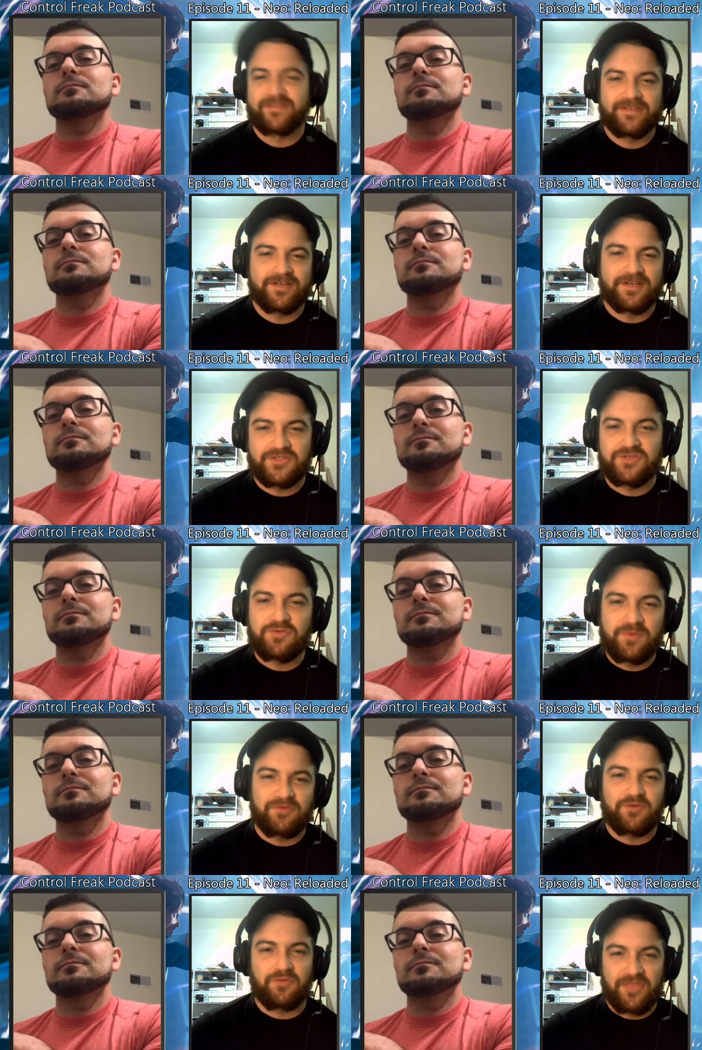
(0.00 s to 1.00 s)
Speaker 1: assume if
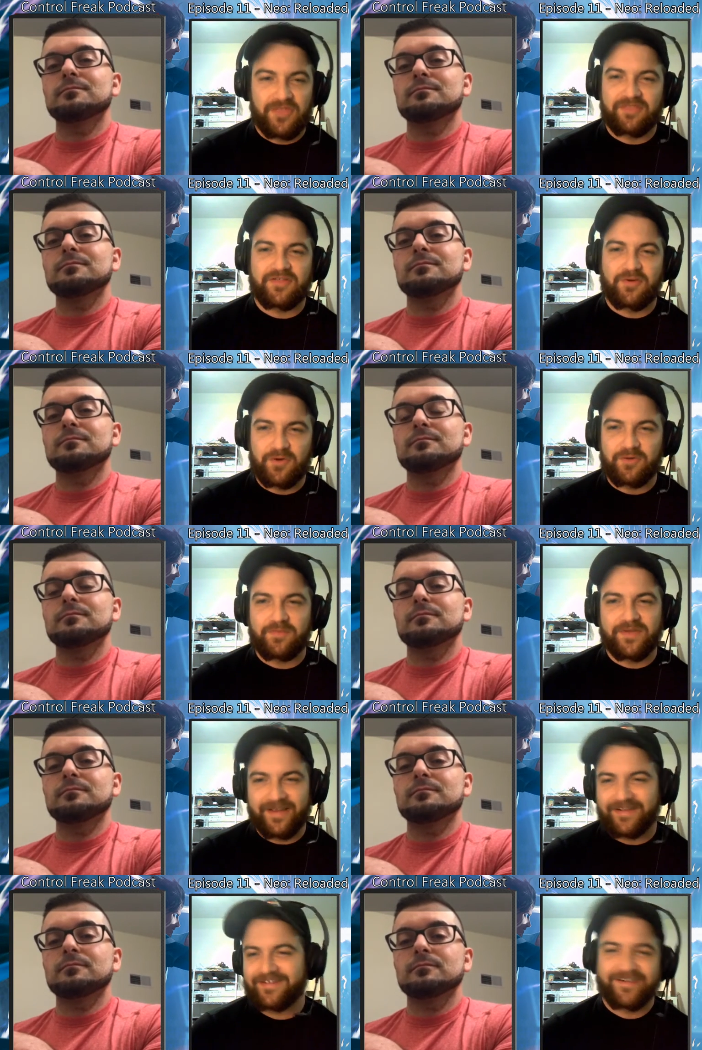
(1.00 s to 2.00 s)
you think there will
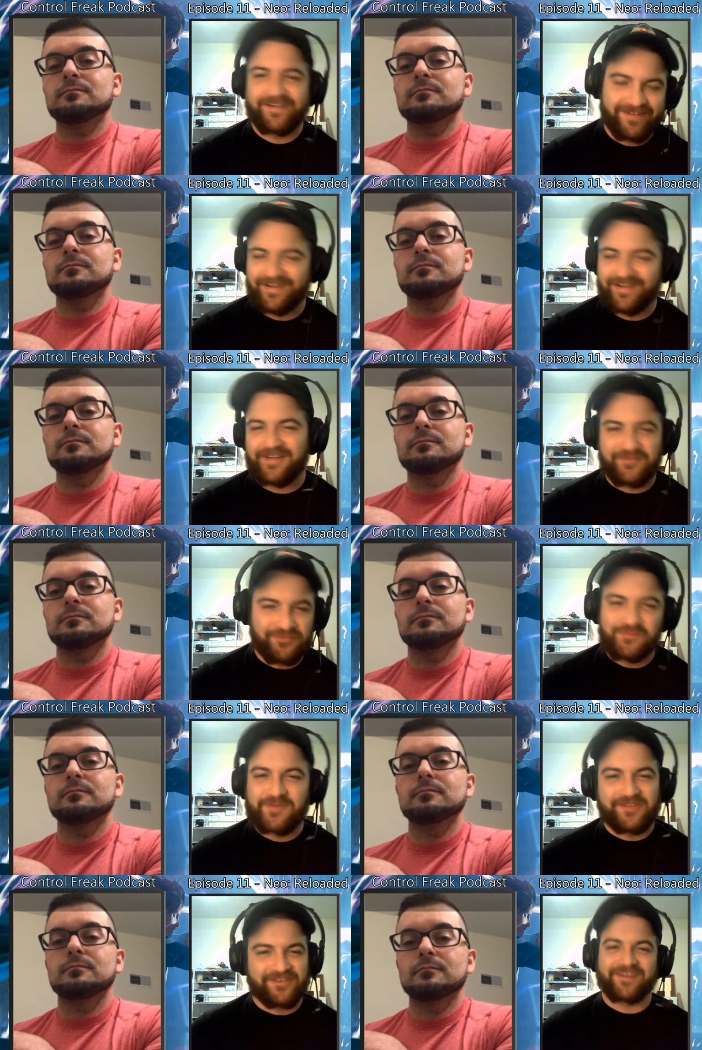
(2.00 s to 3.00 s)
be... I assume
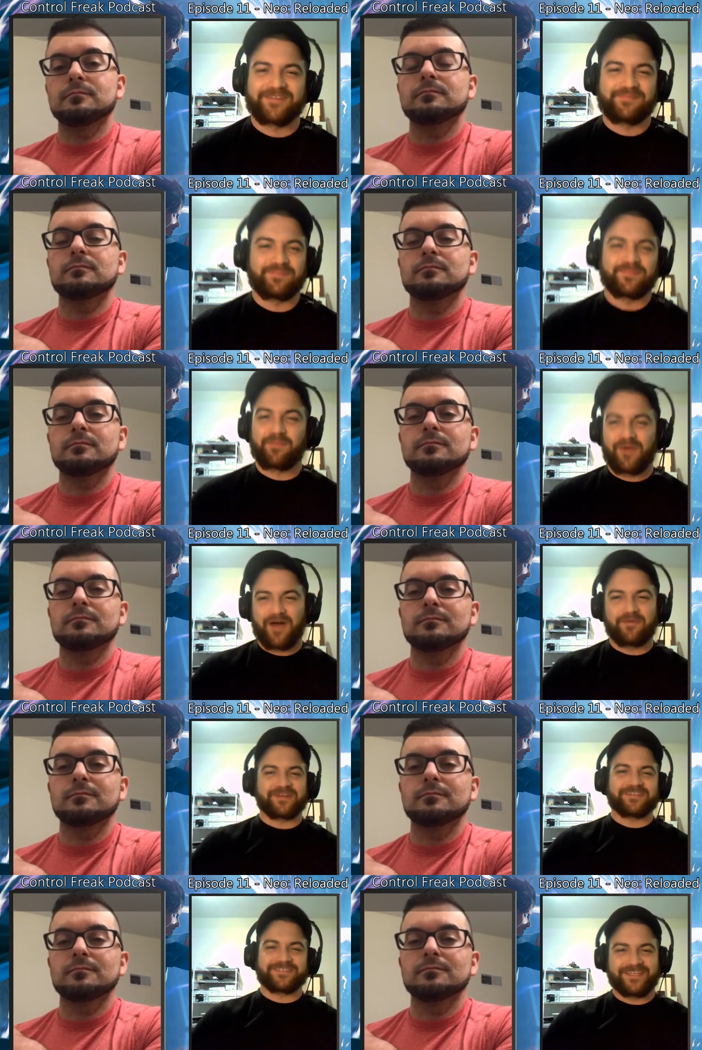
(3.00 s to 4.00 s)
you're probably
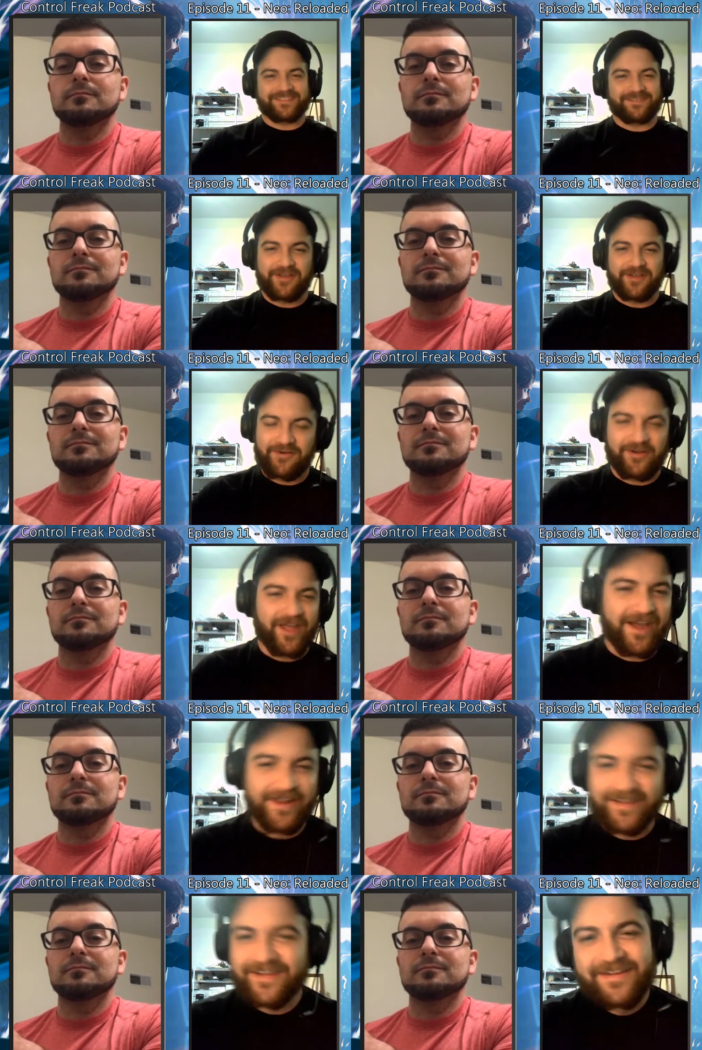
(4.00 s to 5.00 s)
gonna say it's gonna be Hogaak,
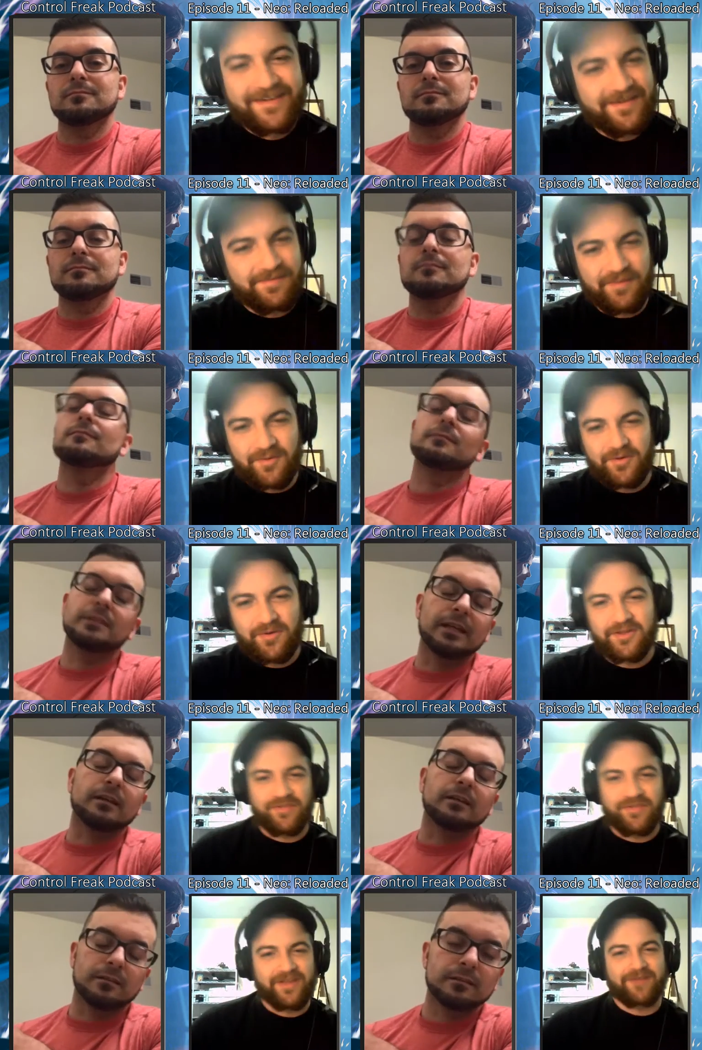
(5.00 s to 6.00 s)
but
Speaker 2: what do you
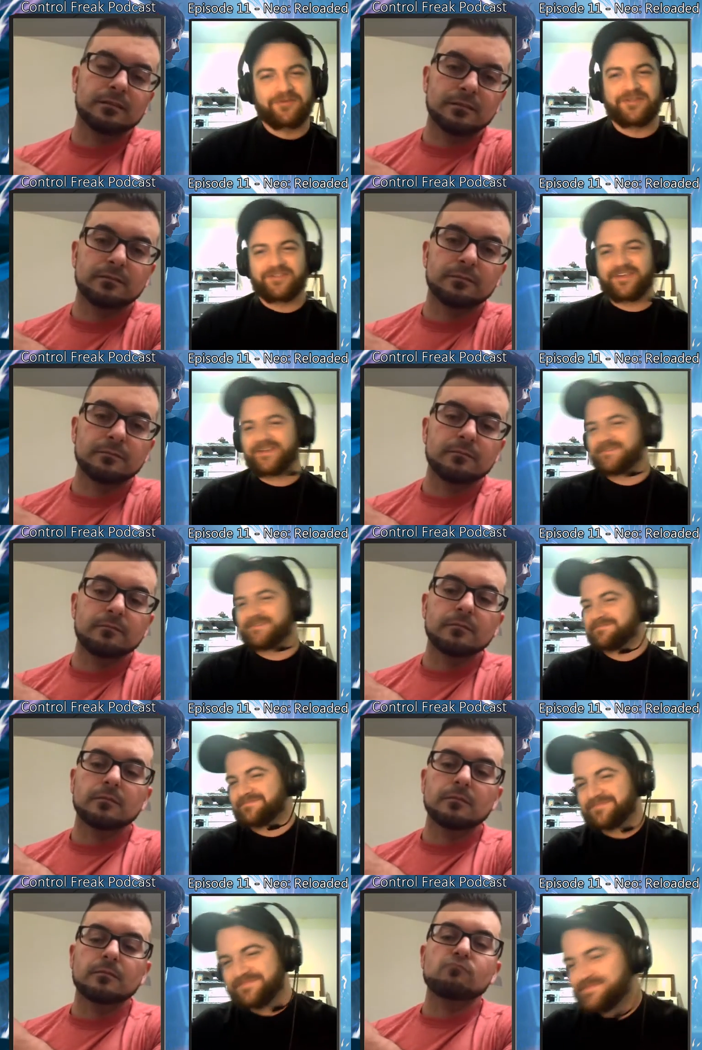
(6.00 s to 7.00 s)
think? What do you think?
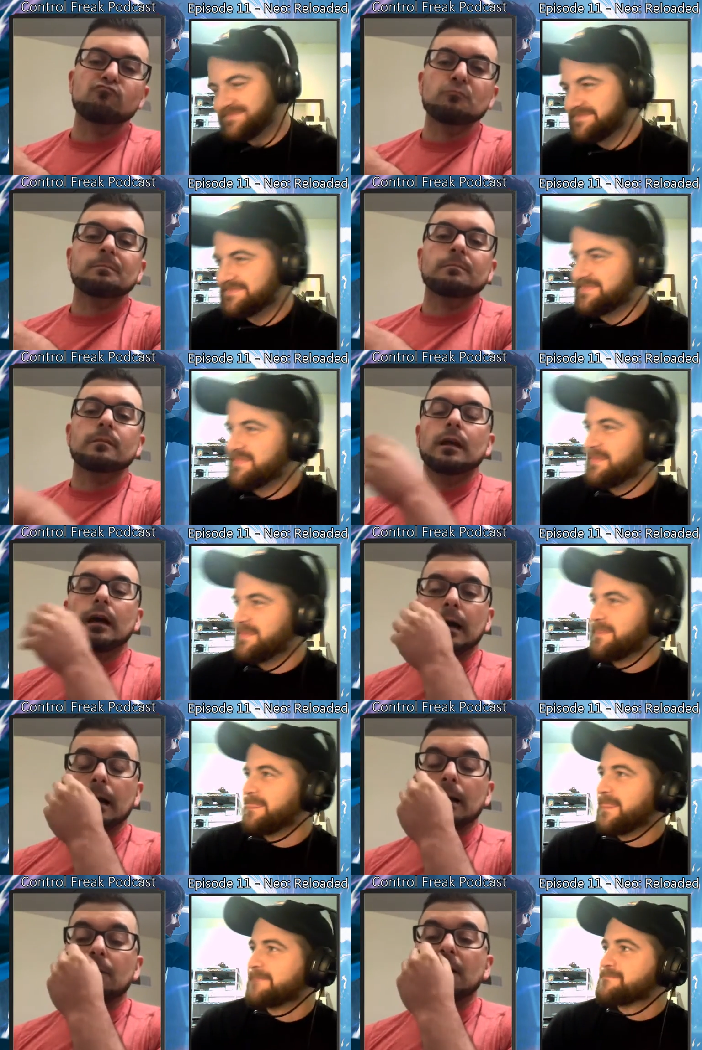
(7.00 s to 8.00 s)

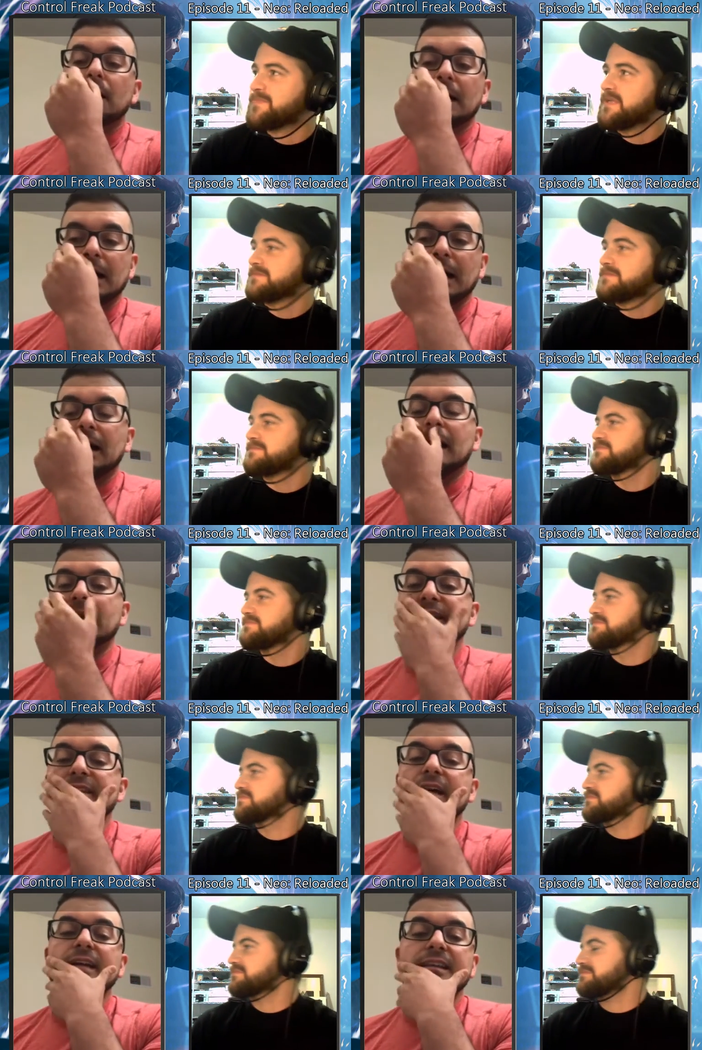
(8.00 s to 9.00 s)

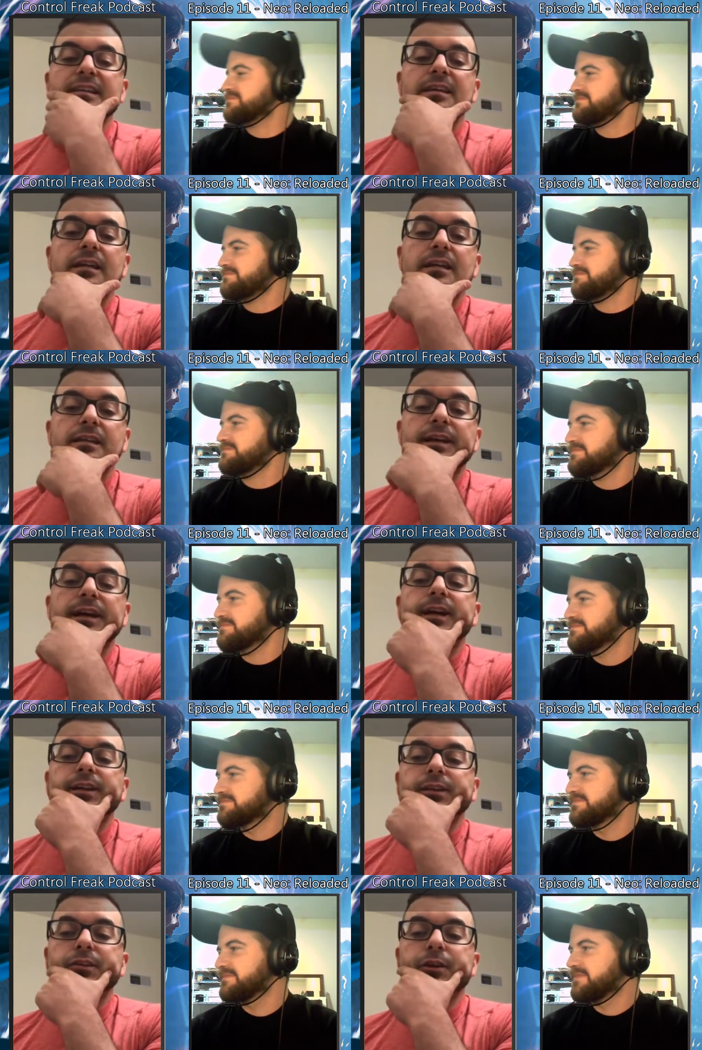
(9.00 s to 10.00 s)
I think
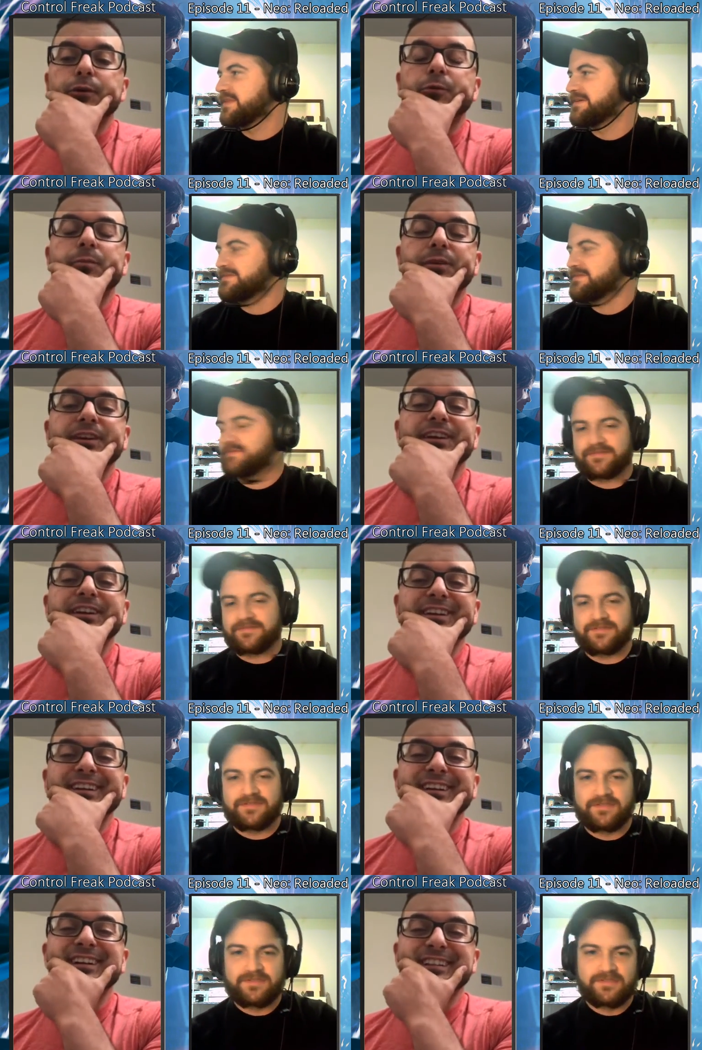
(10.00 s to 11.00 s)
that there will be a